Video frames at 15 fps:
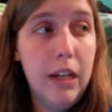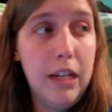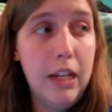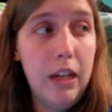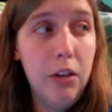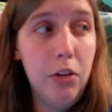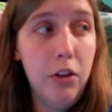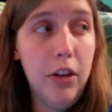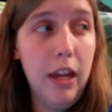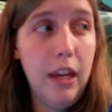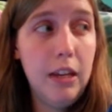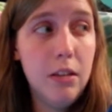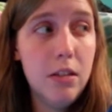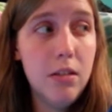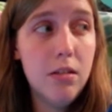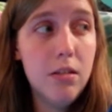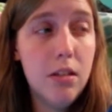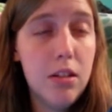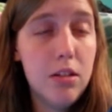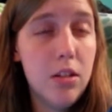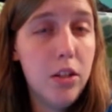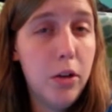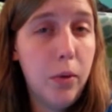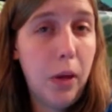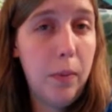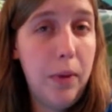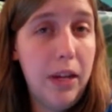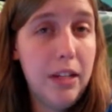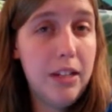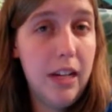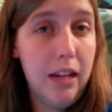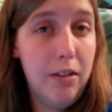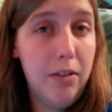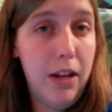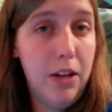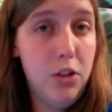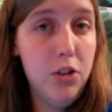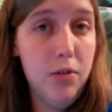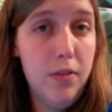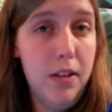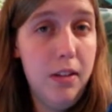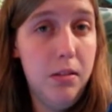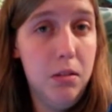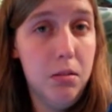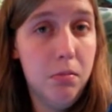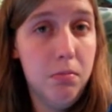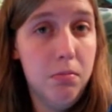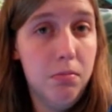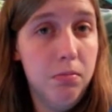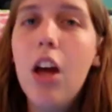In either case, is there a way we can take advantage of this?